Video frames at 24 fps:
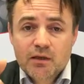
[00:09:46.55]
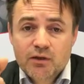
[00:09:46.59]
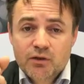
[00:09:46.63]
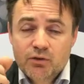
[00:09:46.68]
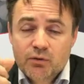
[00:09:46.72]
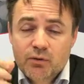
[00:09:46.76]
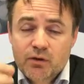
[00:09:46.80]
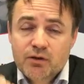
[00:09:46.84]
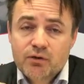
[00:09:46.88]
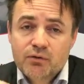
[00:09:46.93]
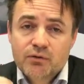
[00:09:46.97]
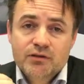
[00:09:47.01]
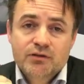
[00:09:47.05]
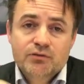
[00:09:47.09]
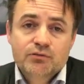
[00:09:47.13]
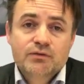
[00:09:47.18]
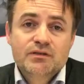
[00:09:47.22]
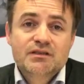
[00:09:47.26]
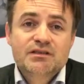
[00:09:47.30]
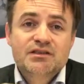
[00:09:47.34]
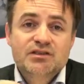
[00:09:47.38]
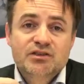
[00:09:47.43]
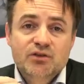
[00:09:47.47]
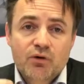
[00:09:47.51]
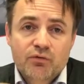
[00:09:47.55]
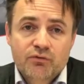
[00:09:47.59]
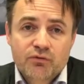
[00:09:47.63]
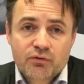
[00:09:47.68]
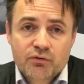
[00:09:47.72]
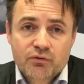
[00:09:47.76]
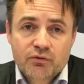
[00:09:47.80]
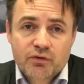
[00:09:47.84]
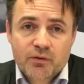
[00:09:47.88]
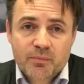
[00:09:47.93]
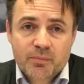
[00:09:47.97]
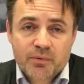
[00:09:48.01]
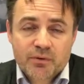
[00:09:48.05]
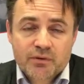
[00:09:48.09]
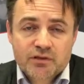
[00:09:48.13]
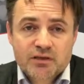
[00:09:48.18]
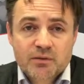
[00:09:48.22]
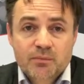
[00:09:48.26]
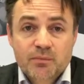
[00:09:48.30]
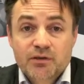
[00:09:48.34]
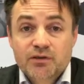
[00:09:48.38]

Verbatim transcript: you are going to dissolve the gutta percha,